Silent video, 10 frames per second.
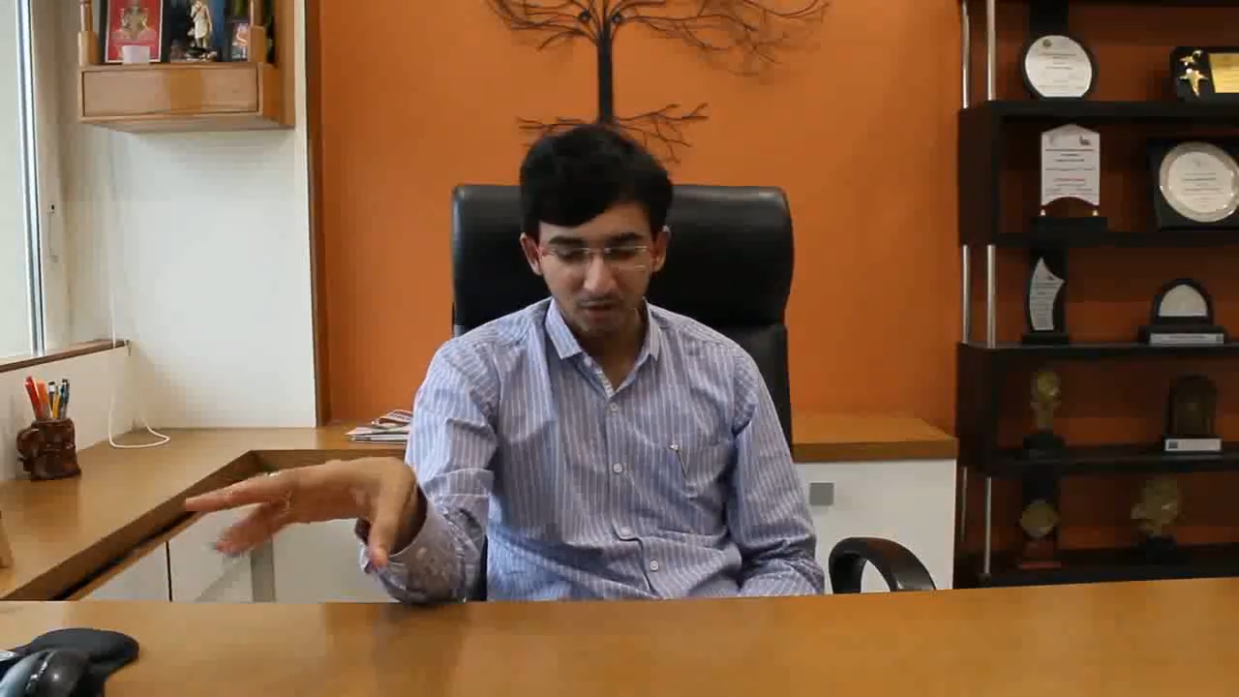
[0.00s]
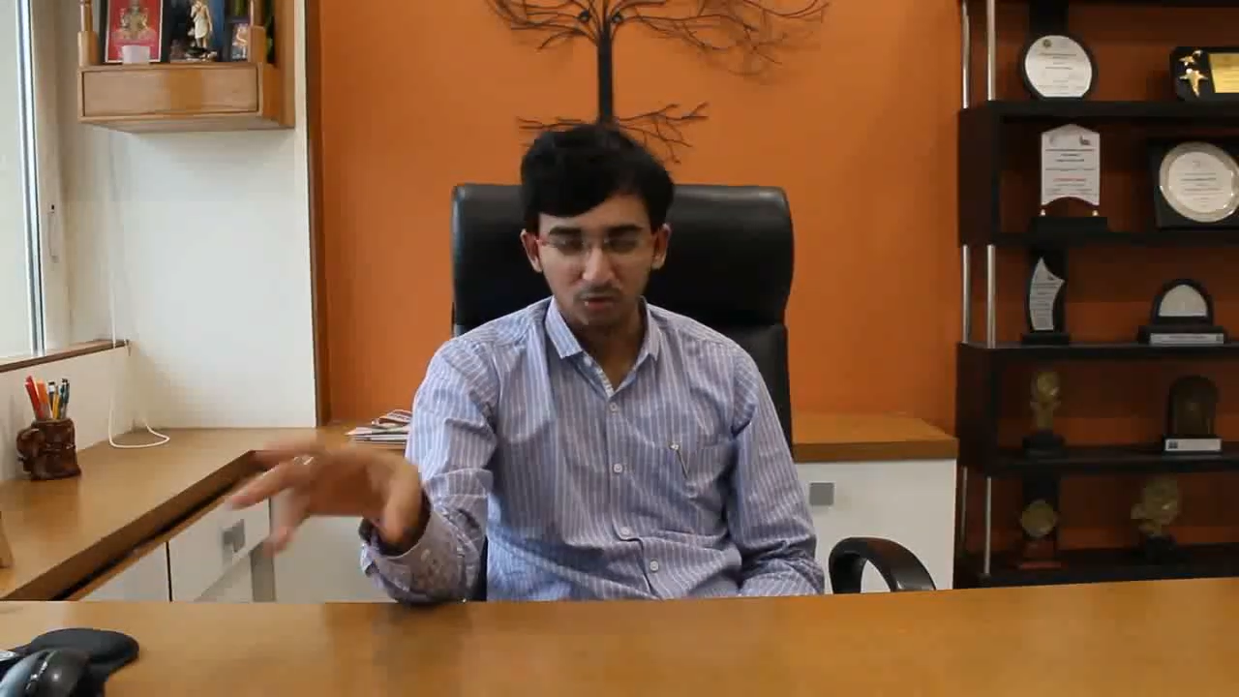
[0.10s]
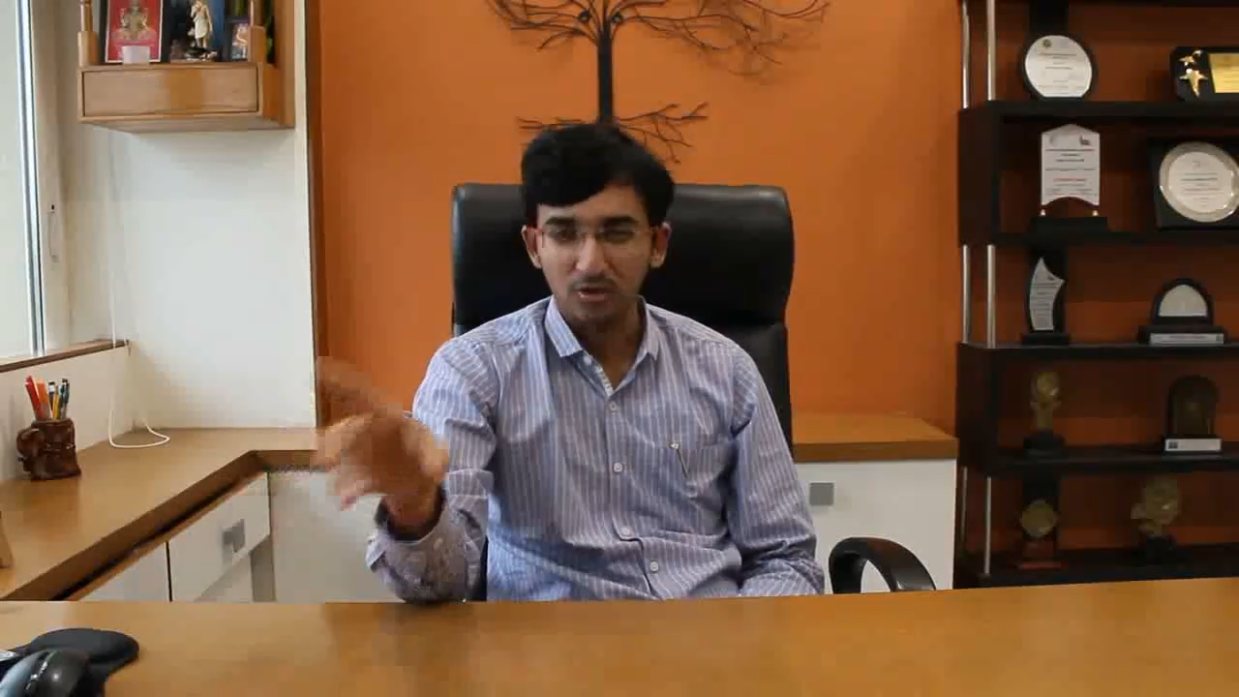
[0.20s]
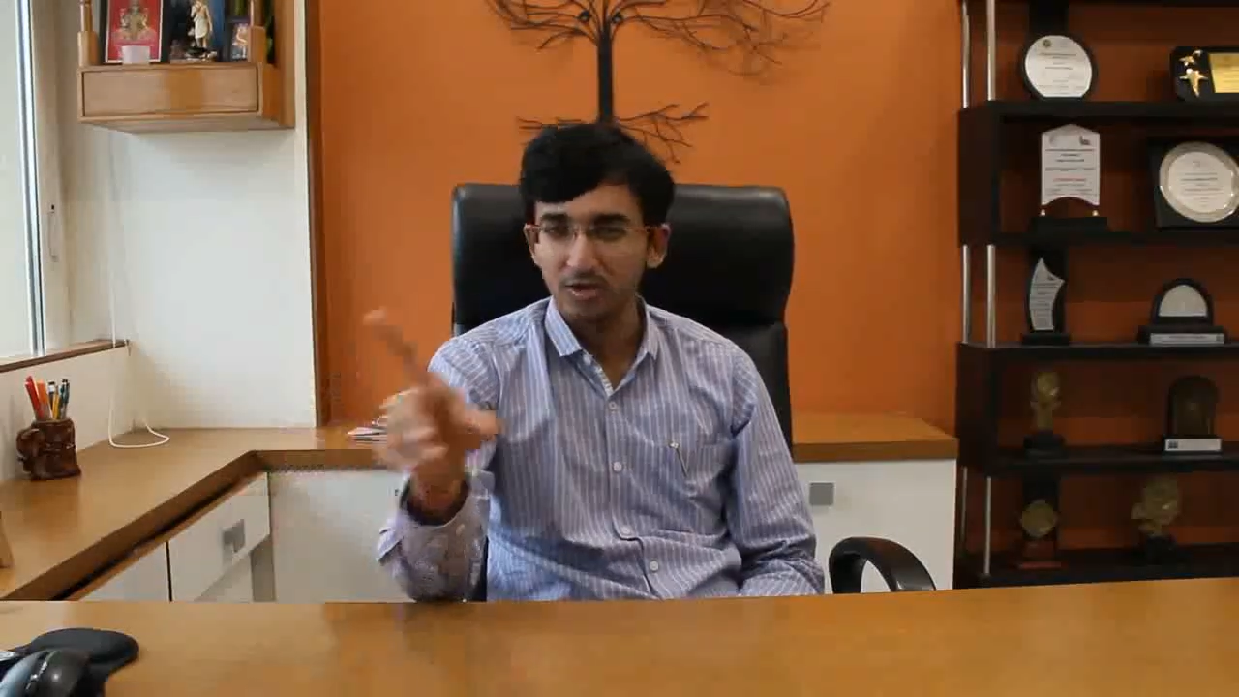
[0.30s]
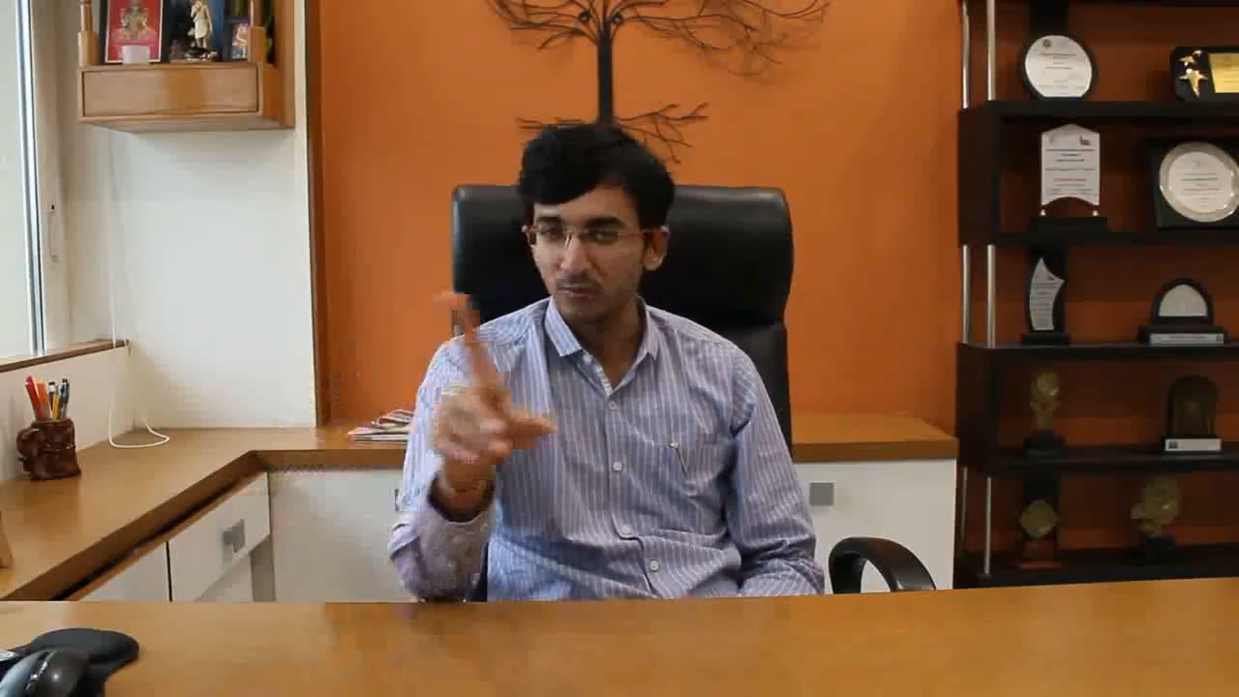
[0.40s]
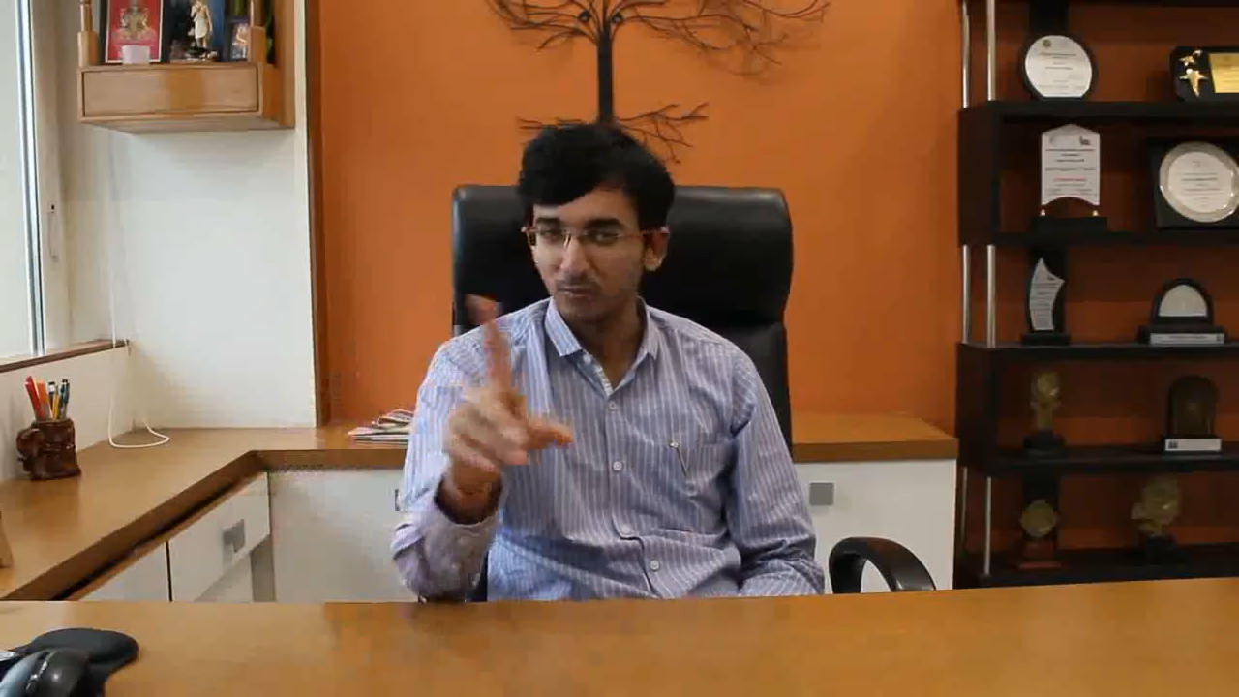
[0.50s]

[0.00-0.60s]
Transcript: So this is the